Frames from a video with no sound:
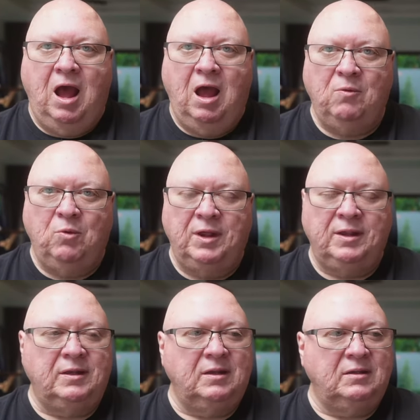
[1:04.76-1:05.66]
I
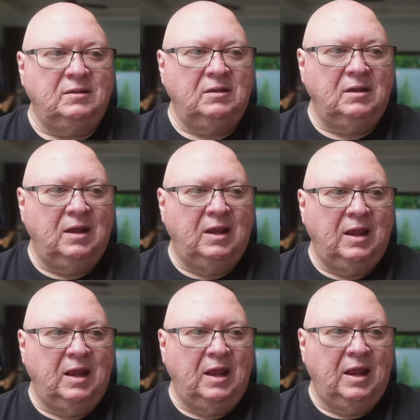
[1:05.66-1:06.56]
went
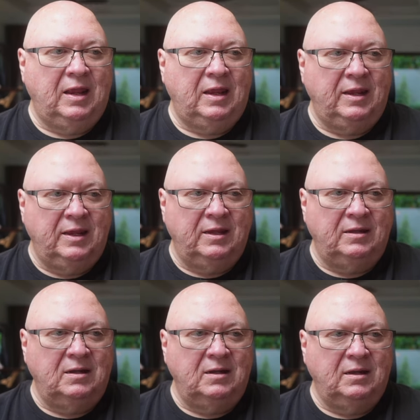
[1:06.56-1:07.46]

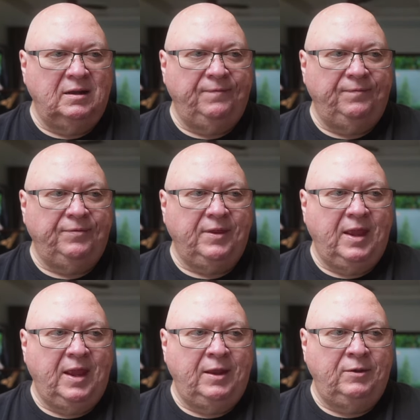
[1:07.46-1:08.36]
in,
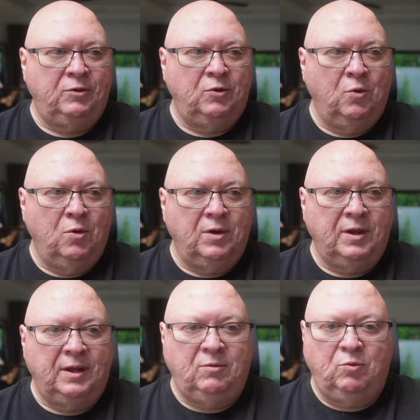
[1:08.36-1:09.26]
and
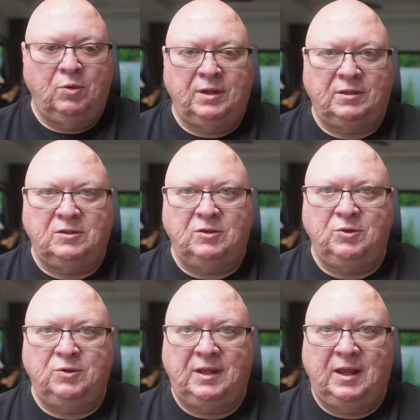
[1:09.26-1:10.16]
Noy went
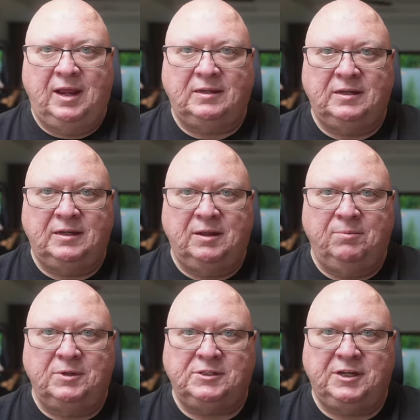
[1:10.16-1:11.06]
to the
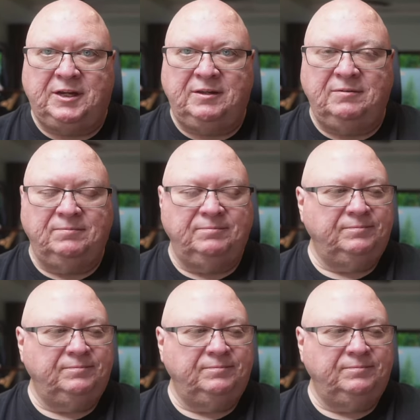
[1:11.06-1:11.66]
ATM machine.